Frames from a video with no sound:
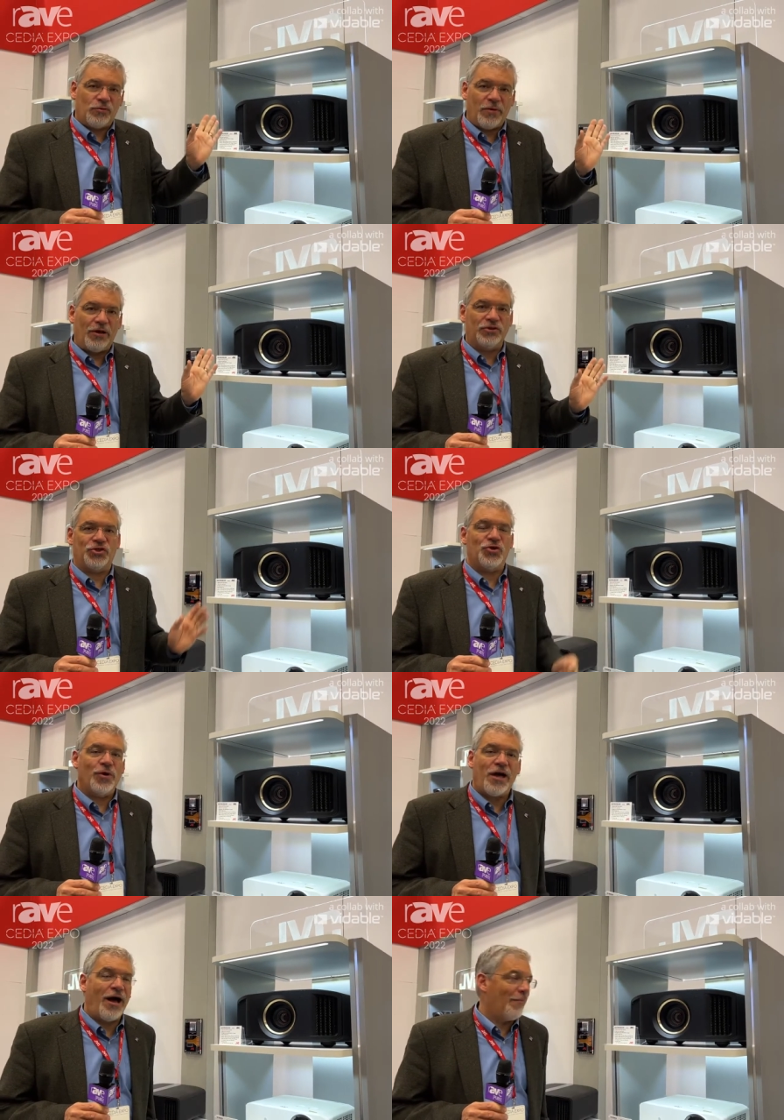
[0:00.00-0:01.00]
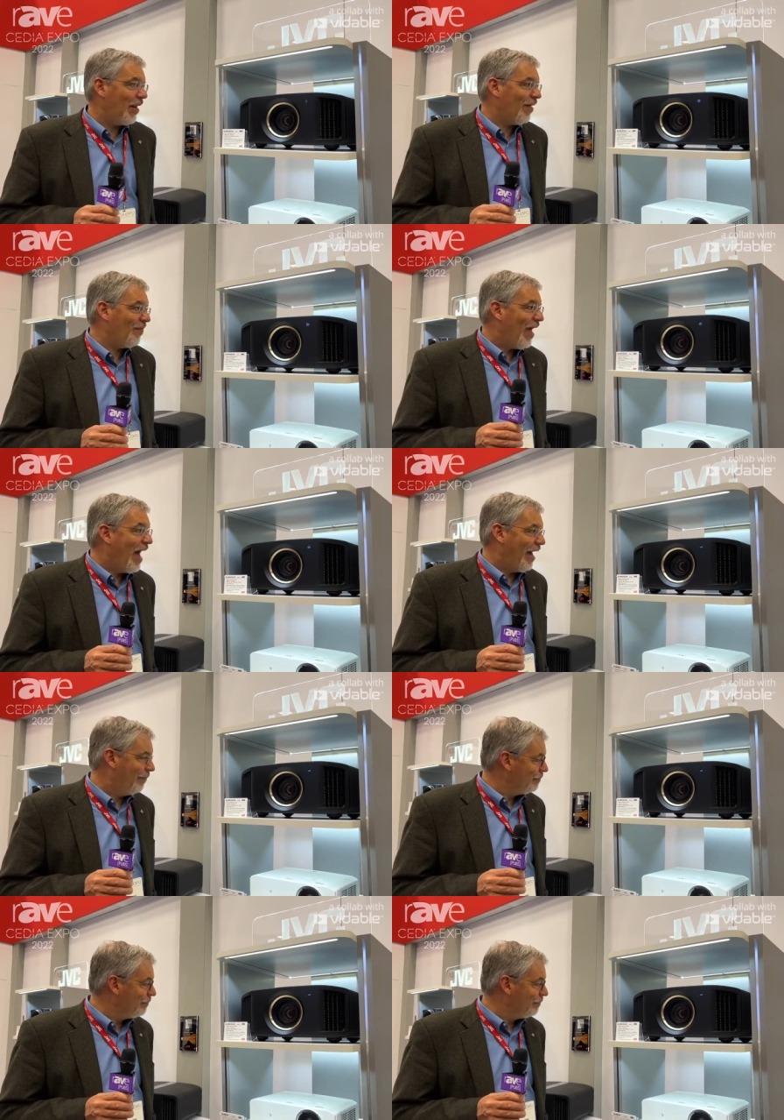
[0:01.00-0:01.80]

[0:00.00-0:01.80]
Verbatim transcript: modes to accommodate that.